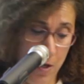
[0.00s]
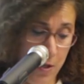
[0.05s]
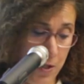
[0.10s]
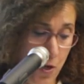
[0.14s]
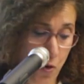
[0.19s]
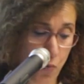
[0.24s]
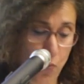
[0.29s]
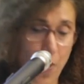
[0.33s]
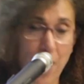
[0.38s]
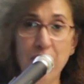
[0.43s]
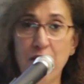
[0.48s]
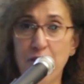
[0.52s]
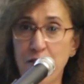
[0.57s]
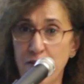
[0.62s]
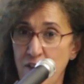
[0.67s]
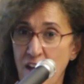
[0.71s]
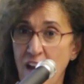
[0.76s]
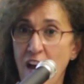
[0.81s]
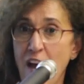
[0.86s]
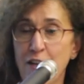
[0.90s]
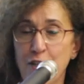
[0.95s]
So whether
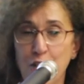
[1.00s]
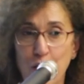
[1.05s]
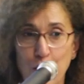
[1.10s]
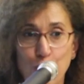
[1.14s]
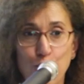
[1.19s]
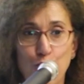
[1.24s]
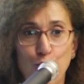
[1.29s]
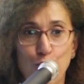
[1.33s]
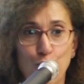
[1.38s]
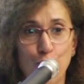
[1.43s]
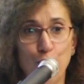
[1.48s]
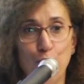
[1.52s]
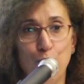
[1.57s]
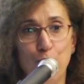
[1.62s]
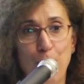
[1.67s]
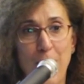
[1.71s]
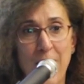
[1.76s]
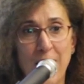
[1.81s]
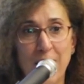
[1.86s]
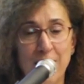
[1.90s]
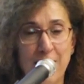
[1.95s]
they are going to
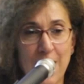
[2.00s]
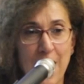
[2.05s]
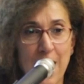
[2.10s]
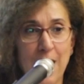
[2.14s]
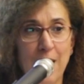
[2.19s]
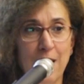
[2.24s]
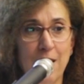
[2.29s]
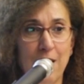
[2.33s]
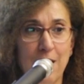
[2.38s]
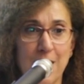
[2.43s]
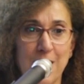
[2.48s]
maintain